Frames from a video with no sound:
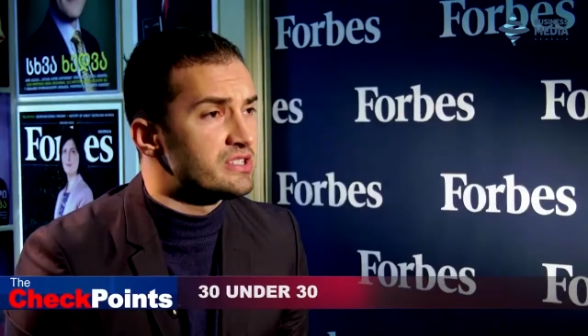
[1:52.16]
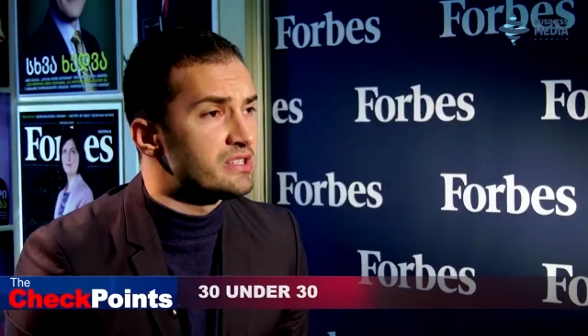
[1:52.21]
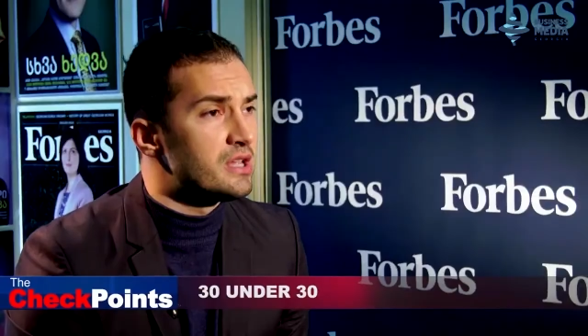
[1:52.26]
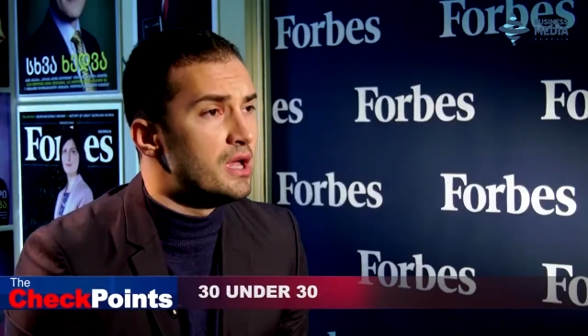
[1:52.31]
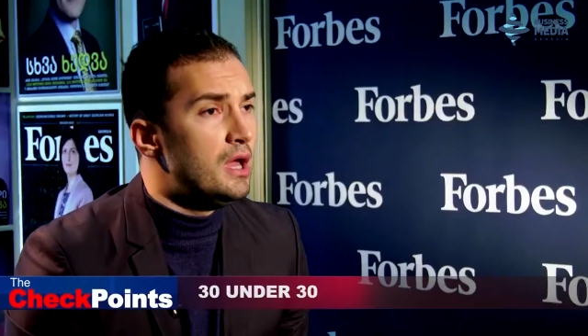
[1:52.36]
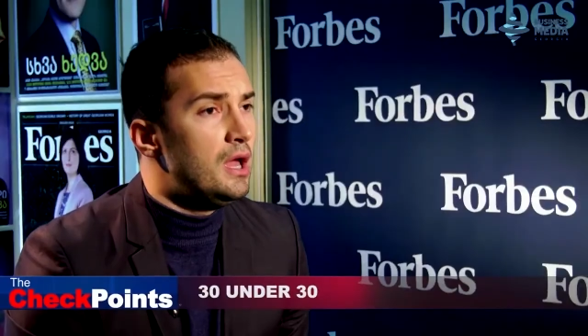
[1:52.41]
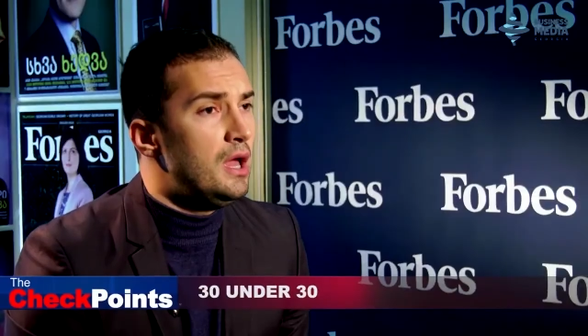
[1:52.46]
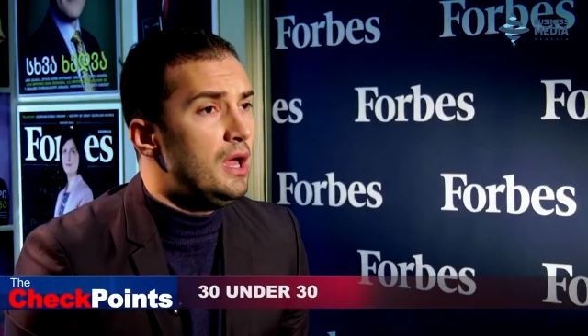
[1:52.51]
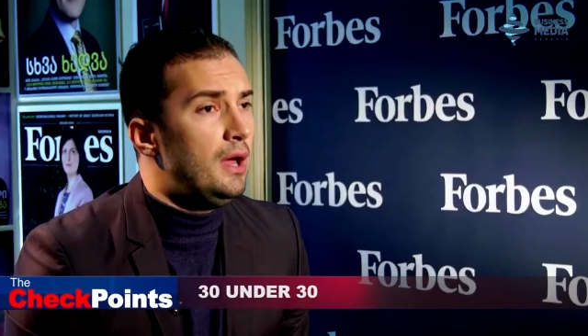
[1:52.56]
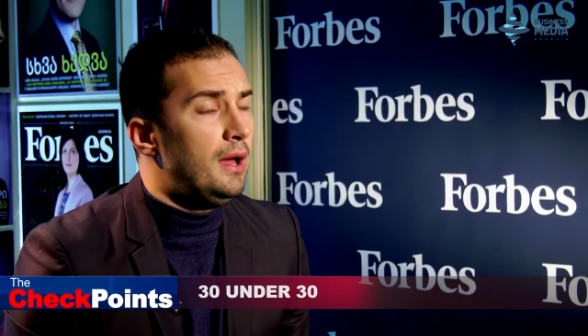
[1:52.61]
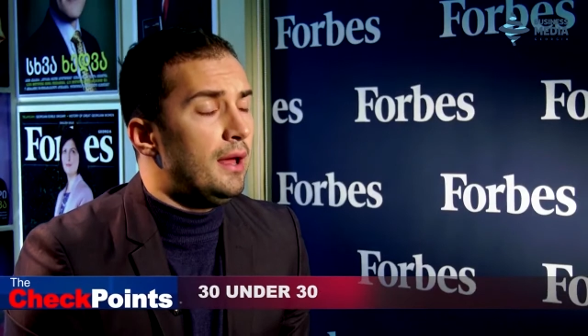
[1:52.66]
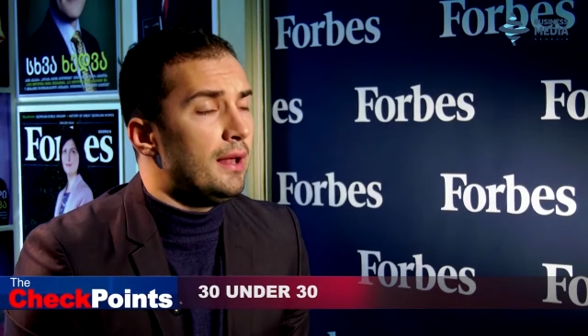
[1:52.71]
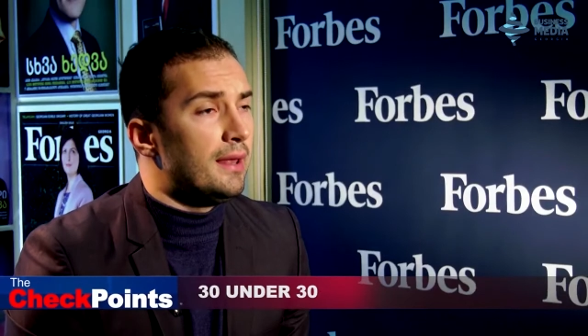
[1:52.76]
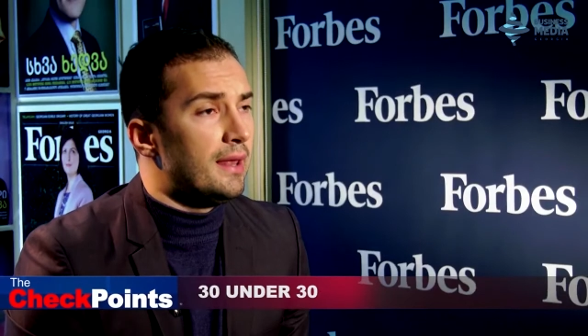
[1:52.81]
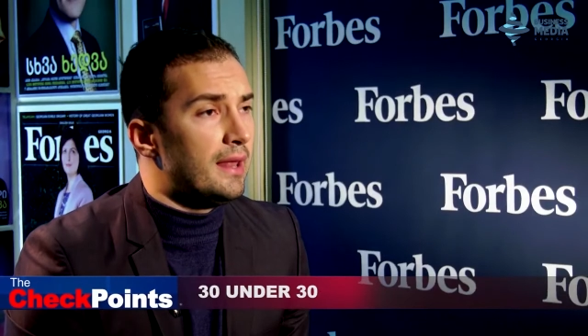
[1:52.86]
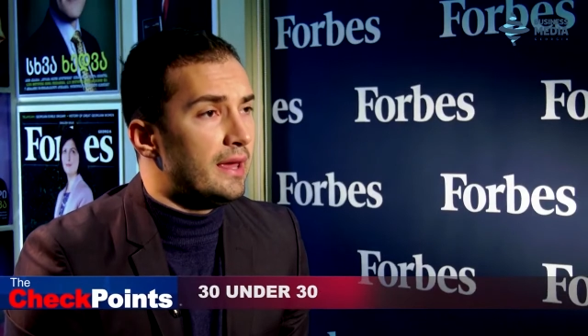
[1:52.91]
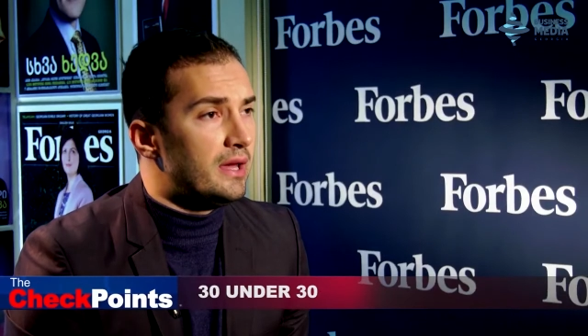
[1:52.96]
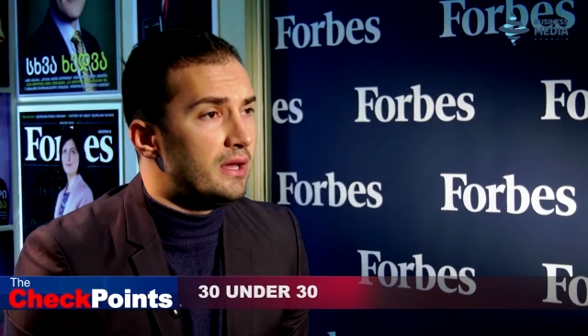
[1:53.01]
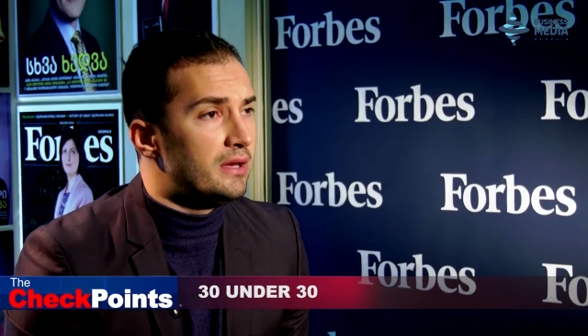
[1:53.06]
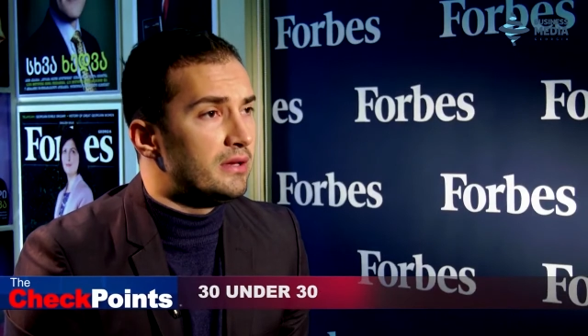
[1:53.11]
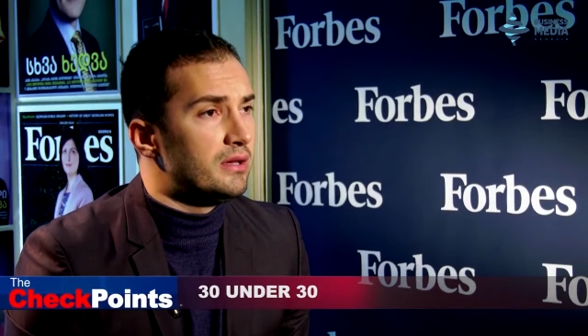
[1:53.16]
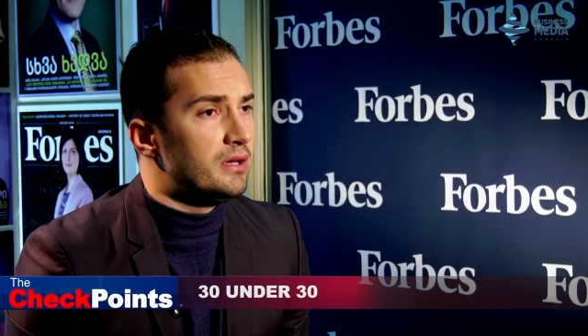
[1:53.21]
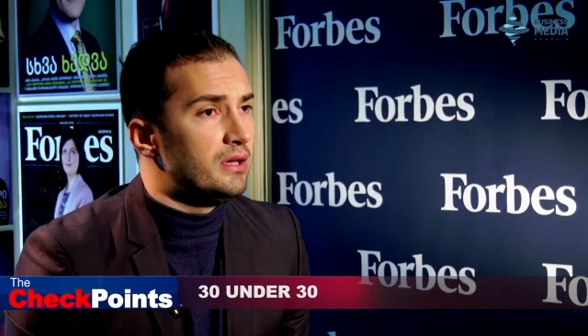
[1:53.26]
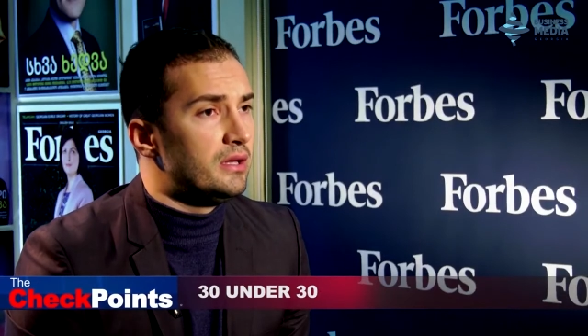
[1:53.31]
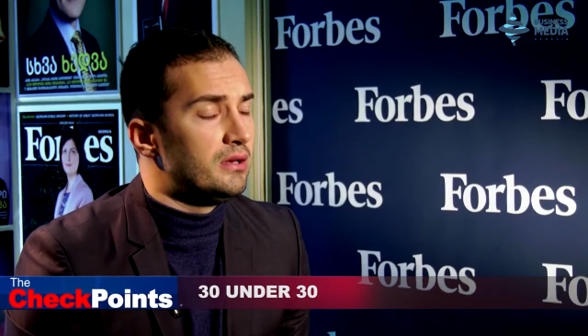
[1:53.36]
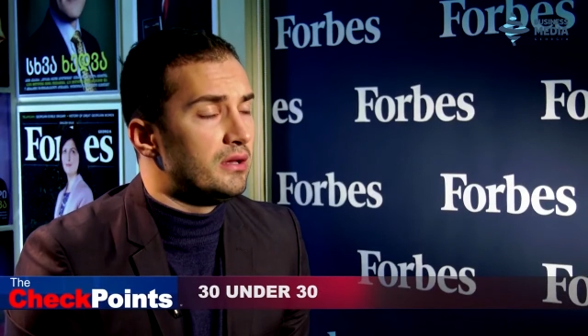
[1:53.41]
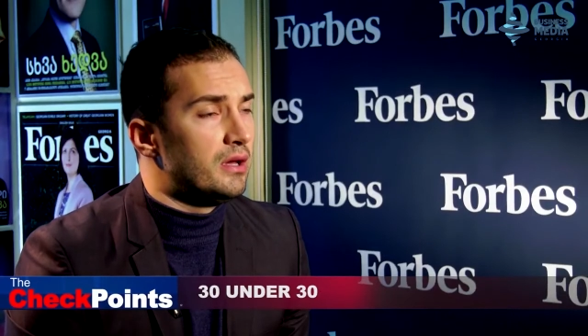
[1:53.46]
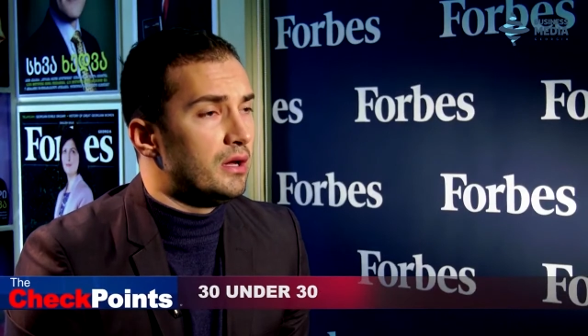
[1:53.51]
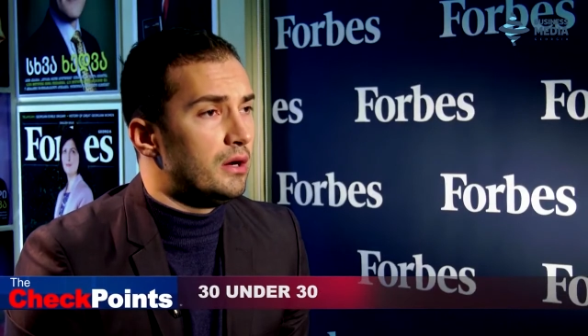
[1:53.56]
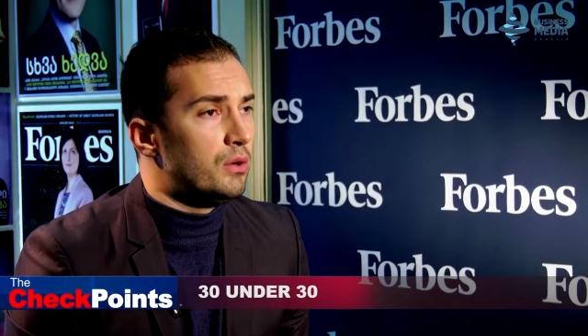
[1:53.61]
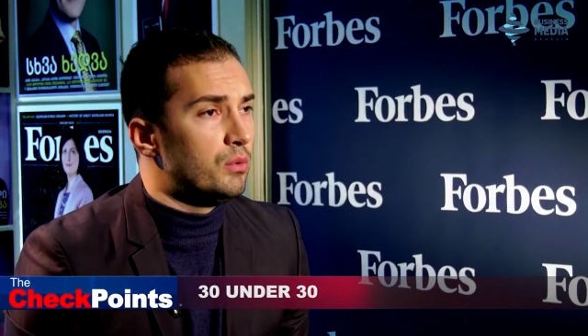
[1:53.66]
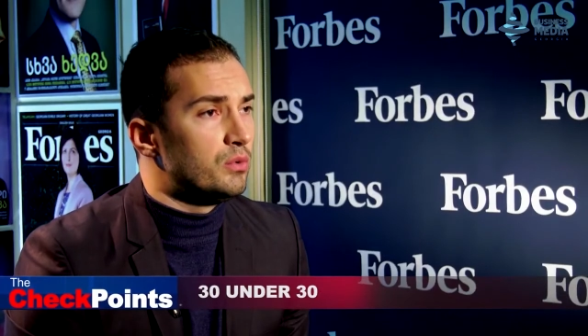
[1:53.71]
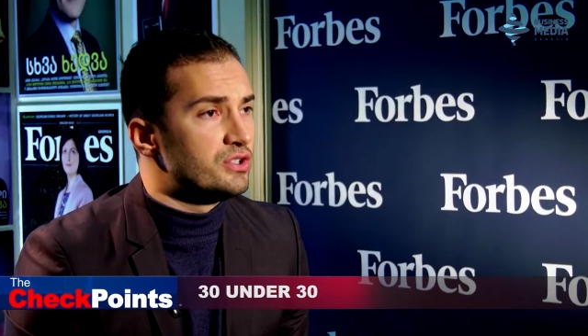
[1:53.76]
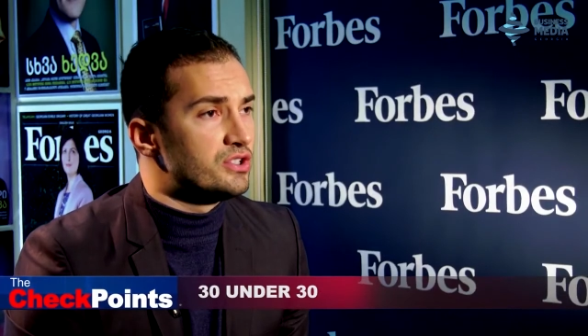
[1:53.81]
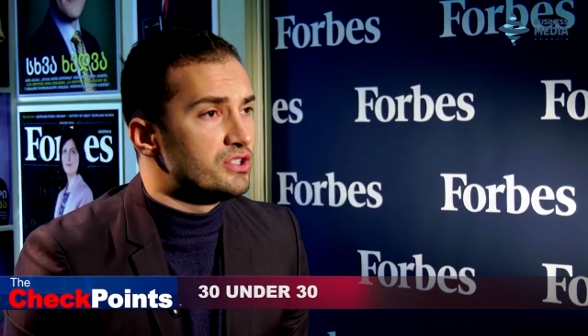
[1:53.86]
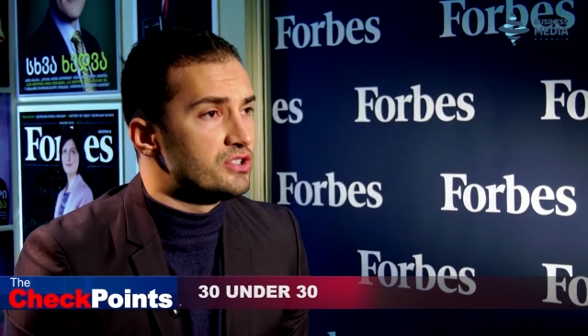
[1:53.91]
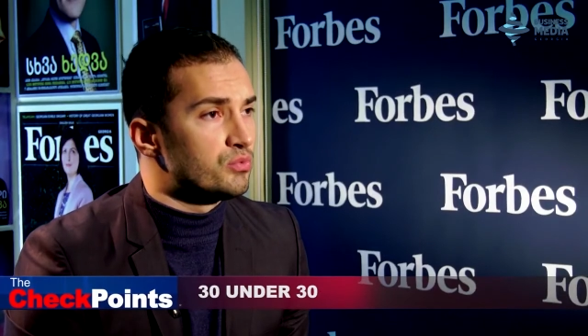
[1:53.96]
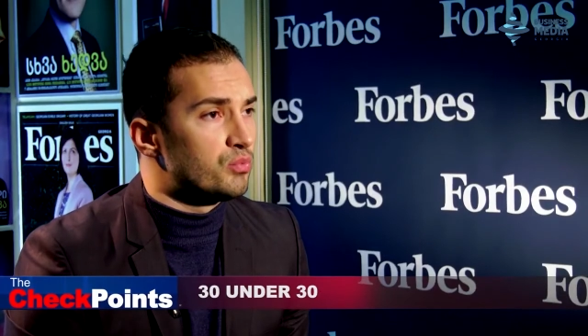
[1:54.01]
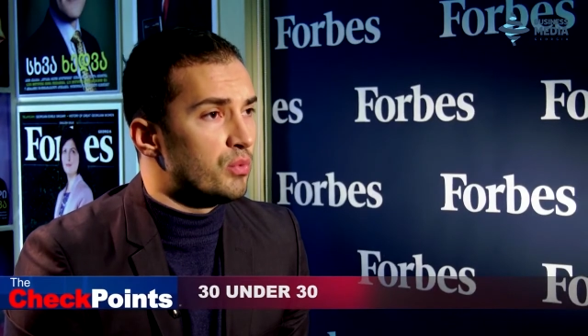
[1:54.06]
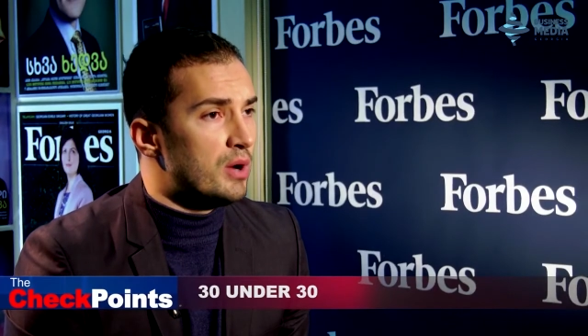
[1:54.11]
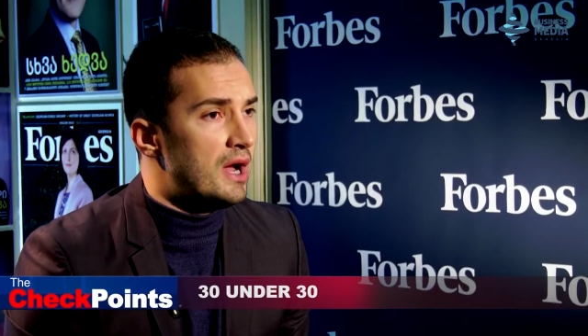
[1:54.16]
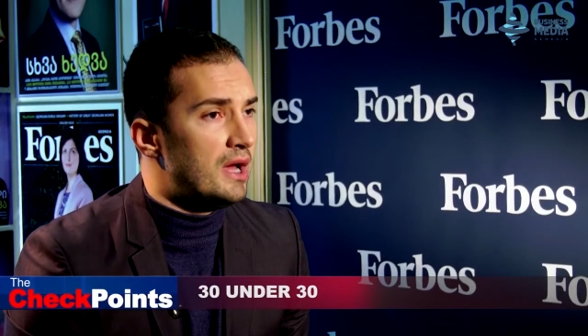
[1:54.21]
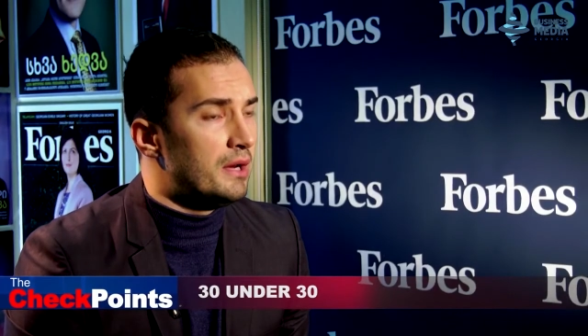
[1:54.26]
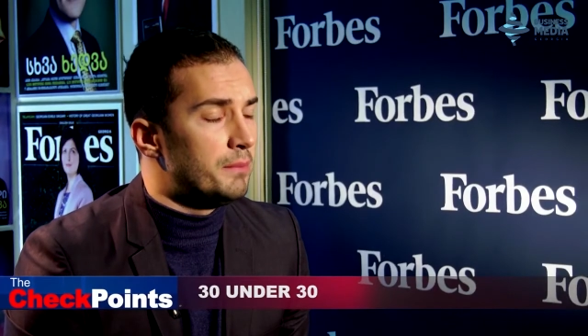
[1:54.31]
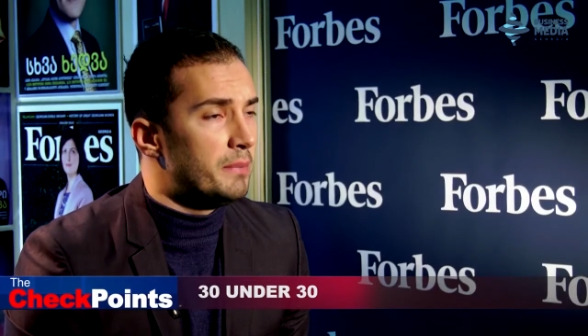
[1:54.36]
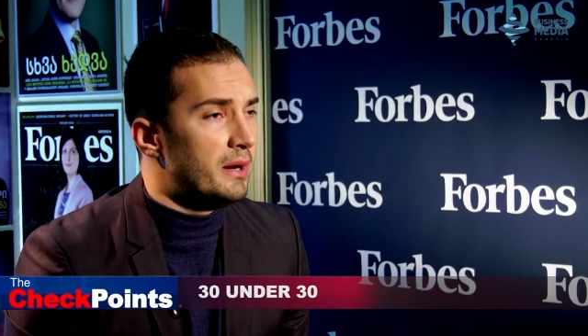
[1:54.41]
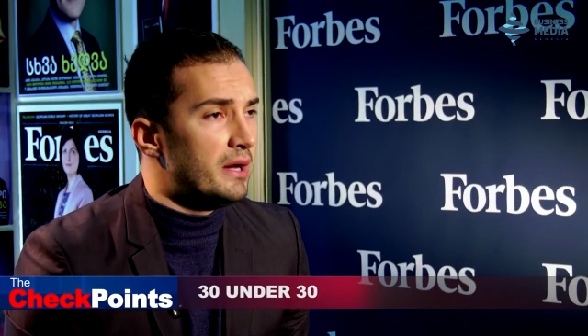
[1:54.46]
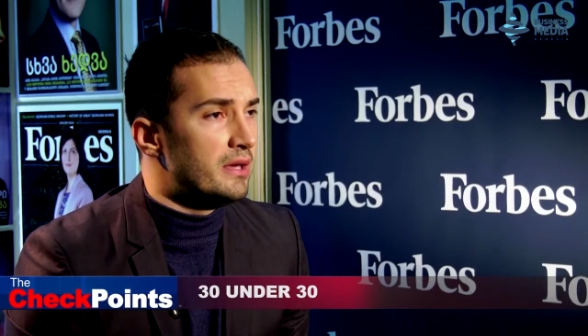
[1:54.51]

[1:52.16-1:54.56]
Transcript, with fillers: is led and uh, which is run